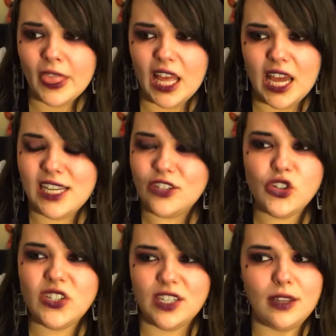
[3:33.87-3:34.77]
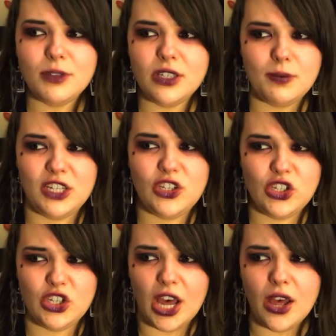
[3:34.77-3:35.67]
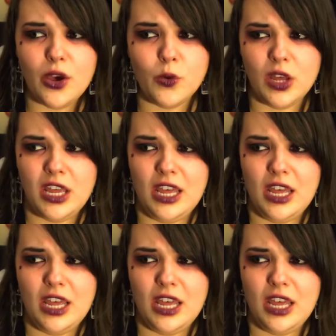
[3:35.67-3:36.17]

and he just seems to be so